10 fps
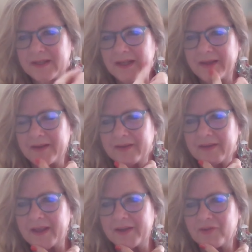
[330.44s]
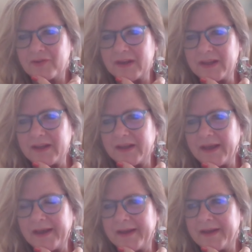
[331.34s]
in a country
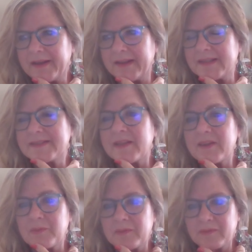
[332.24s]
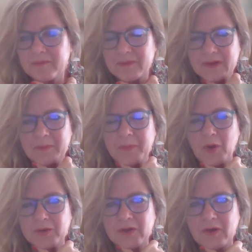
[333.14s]
in the southern
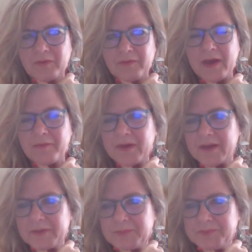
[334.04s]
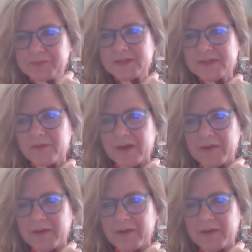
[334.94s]
part of Africa, South